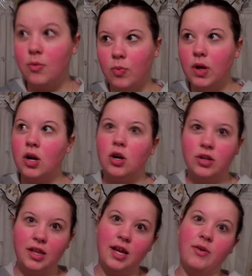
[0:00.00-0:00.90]
When
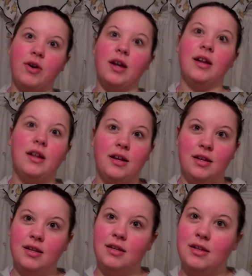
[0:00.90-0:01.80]
aren't they red?
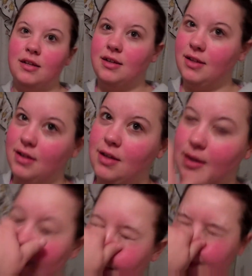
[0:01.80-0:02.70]
Mm,
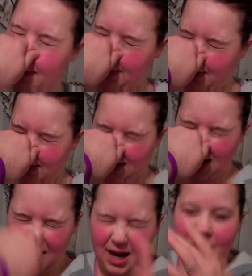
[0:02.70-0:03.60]
got your
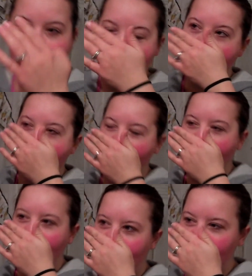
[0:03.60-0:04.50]
nose.
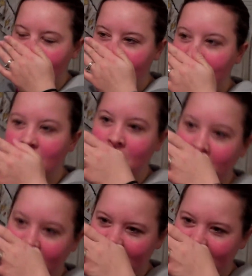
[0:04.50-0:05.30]
Ow! I took it.